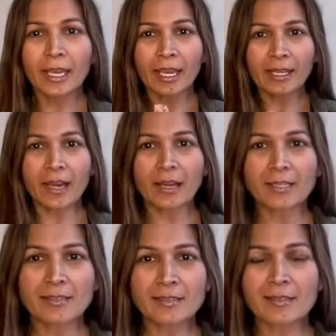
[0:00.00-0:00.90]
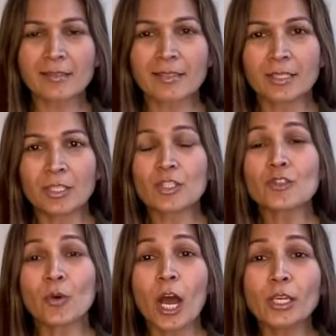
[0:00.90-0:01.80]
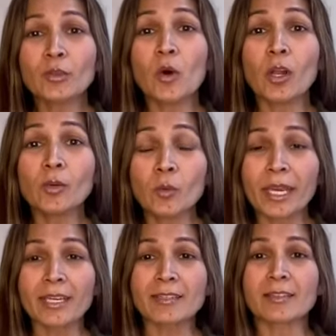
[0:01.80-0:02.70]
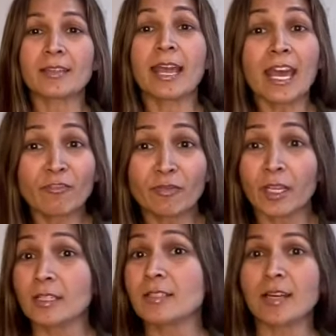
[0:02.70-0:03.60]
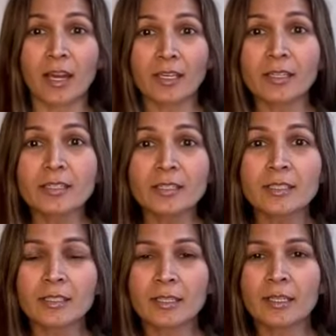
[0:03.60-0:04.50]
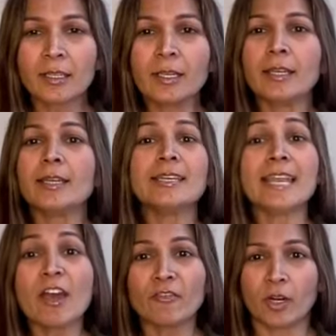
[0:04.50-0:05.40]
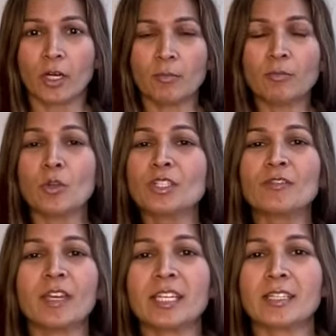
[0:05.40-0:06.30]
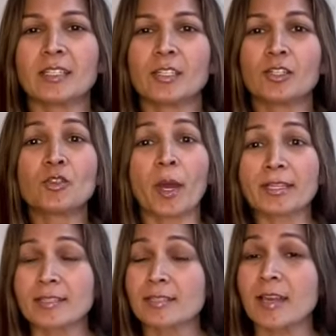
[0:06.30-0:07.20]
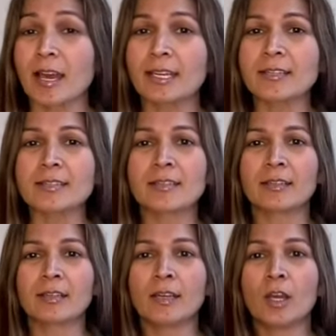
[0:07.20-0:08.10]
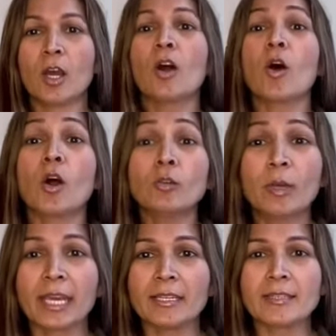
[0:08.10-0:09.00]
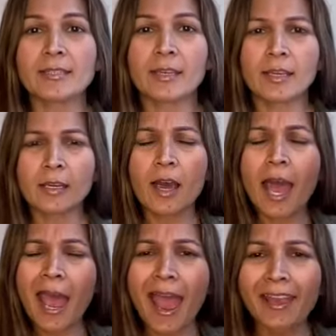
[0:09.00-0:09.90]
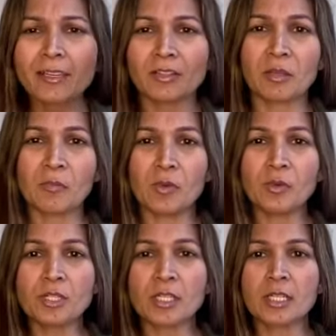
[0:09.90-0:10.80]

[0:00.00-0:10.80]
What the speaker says: Hey guys, so are you always effing tired? Never motivated to exercise? Always in a hangry mood?